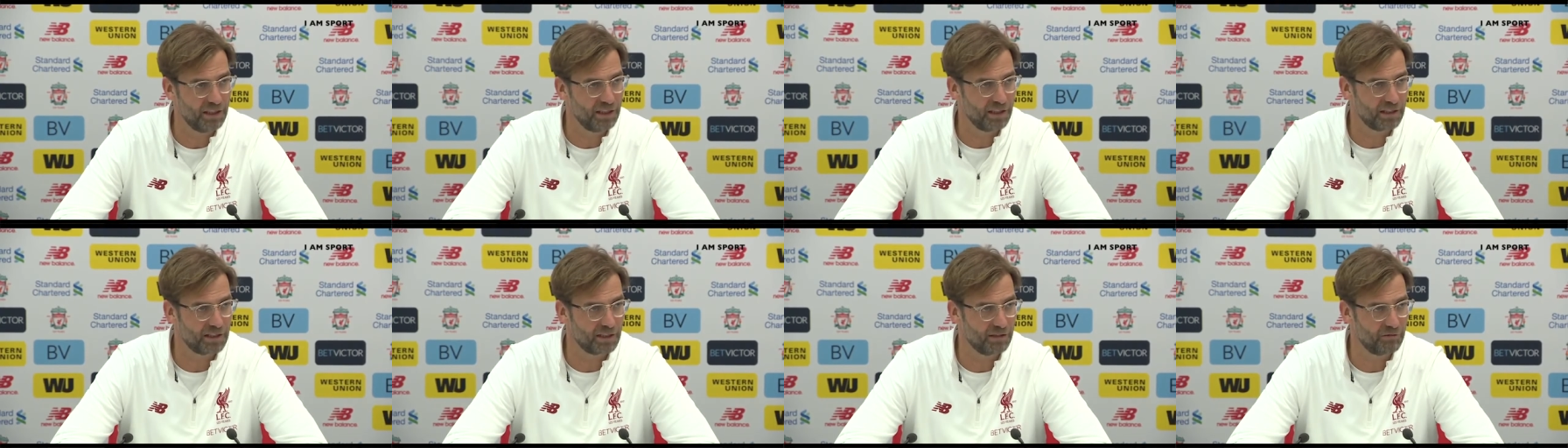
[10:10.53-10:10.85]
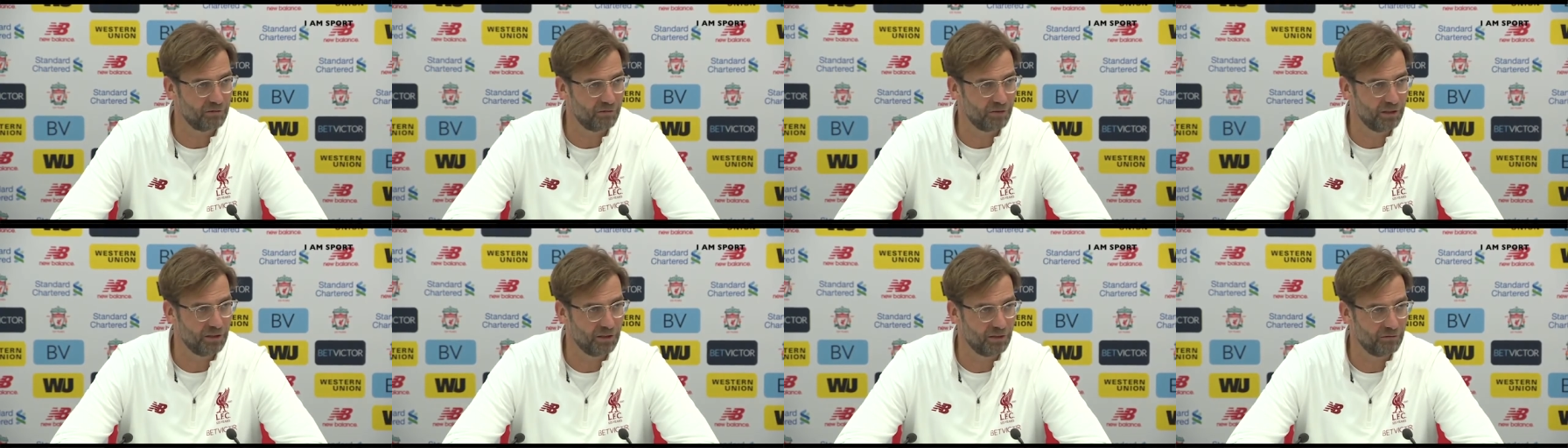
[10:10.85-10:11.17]
years
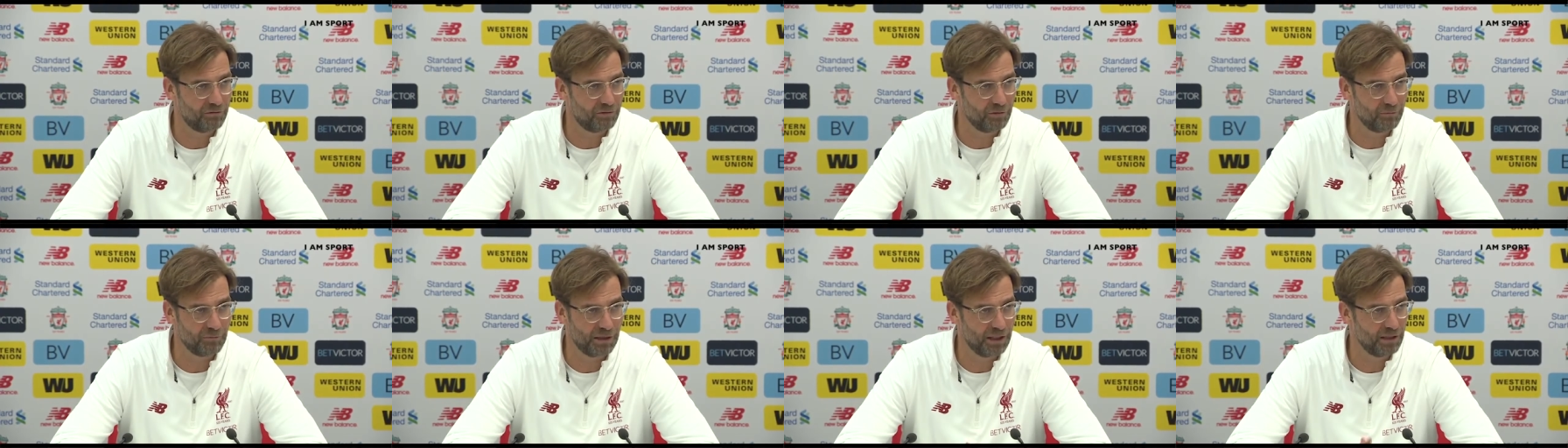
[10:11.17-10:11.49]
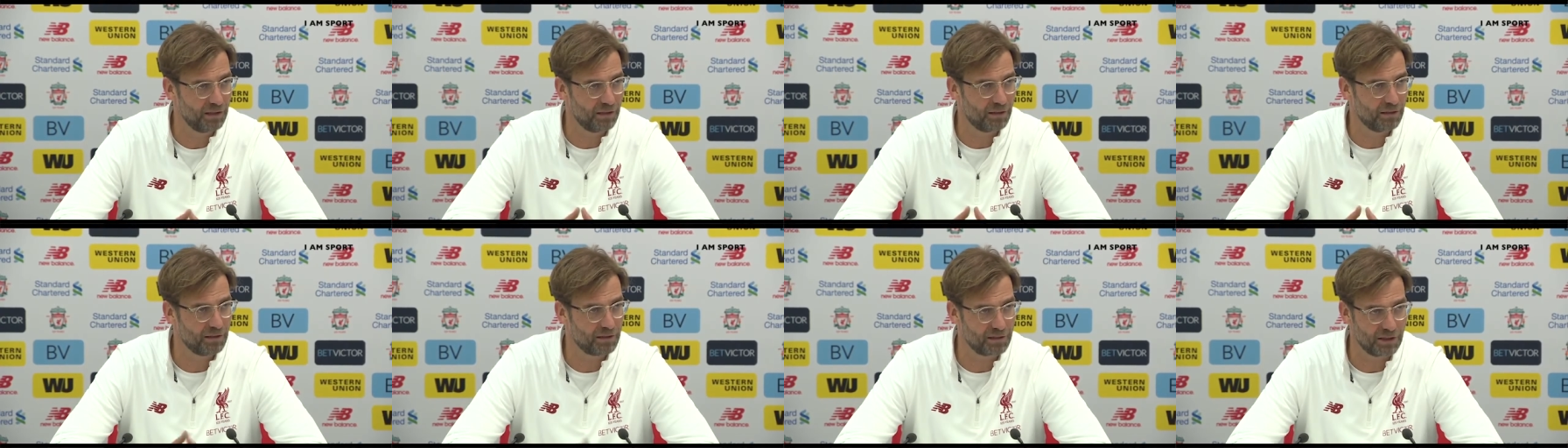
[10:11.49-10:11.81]
if we
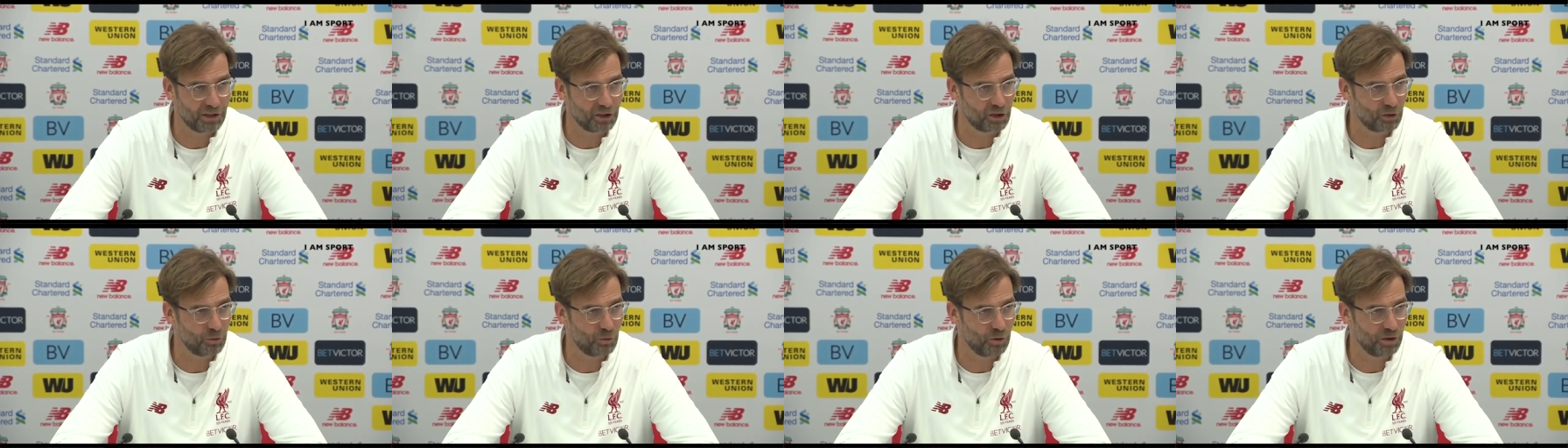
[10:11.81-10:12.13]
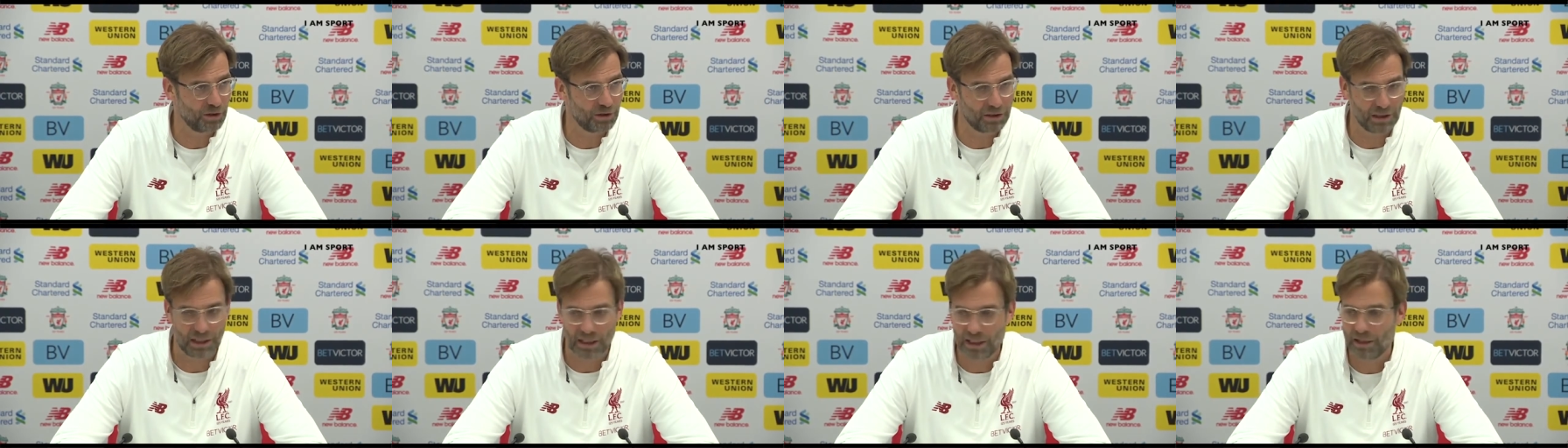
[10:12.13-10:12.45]
made a decision
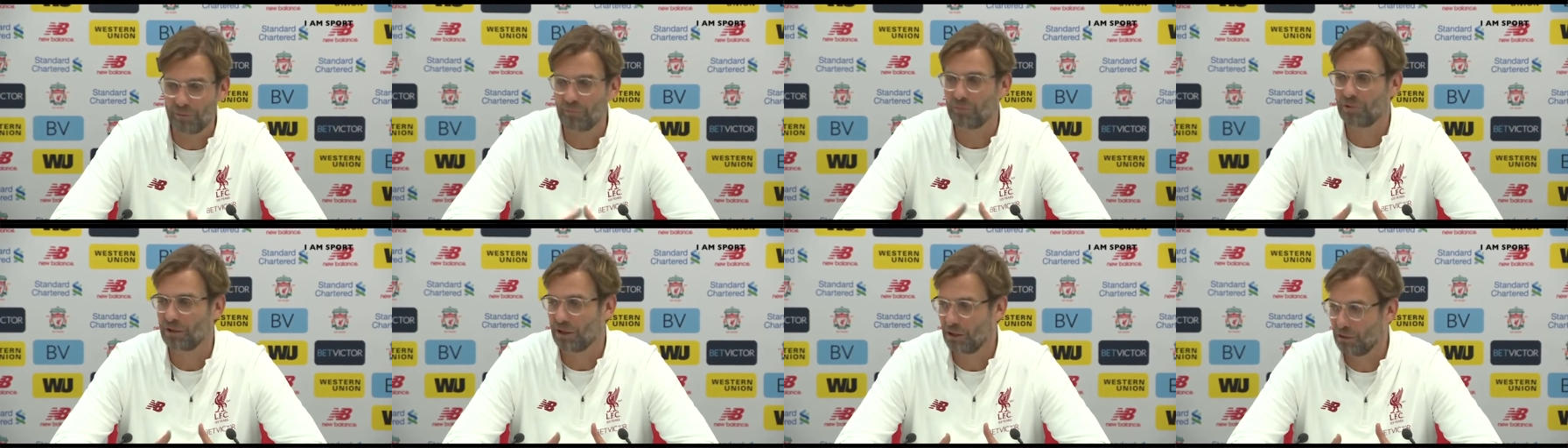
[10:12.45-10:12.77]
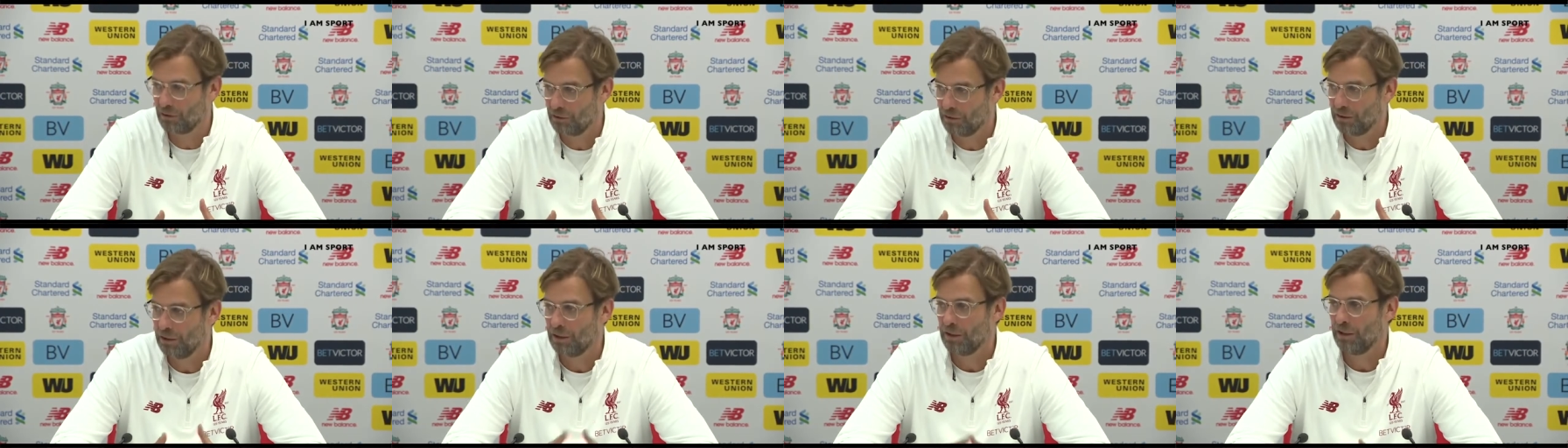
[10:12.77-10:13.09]
one time.
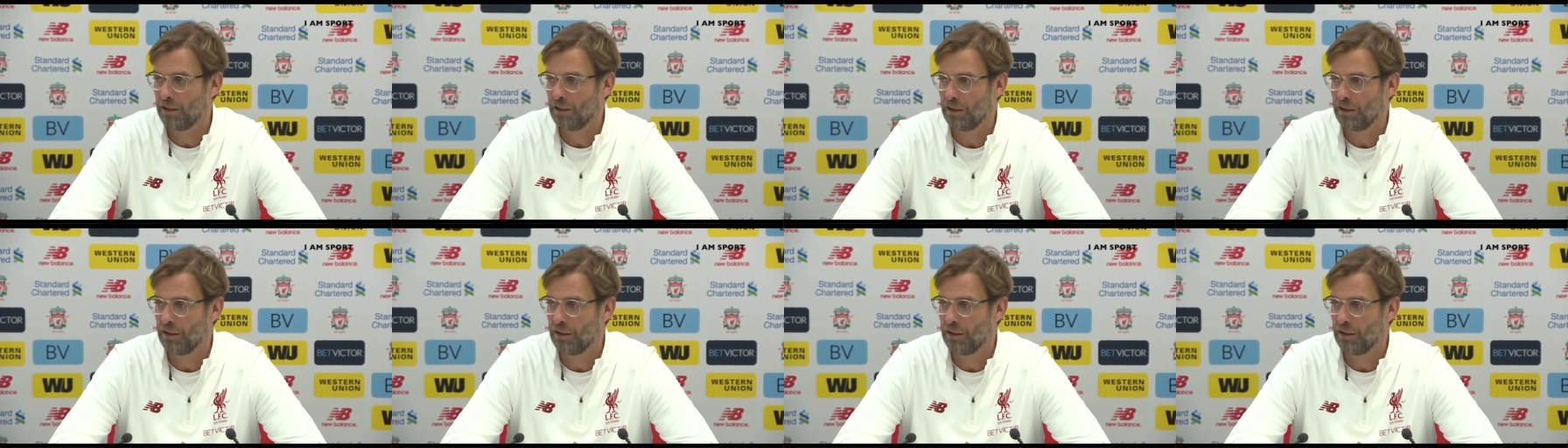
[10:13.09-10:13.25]
So